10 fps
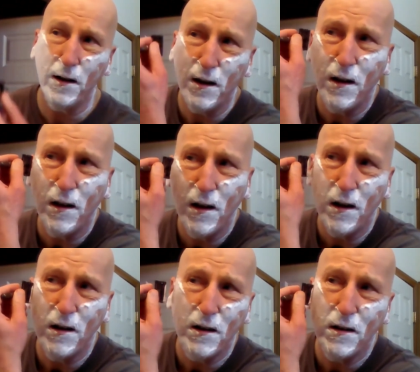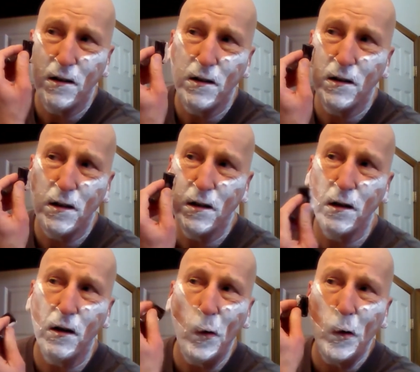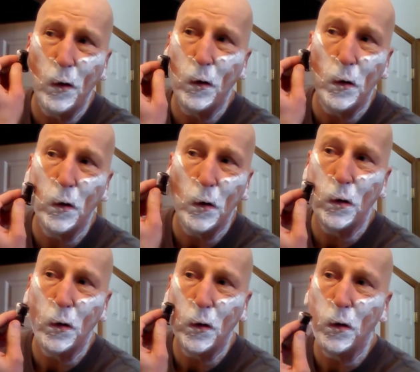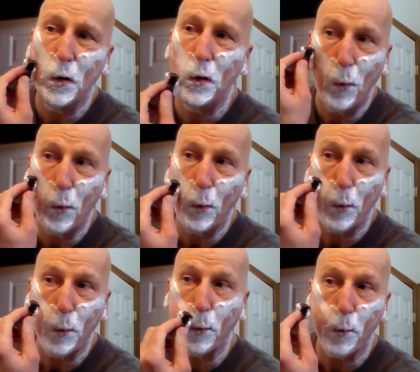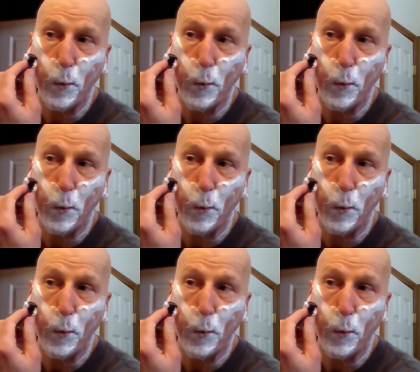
(silence)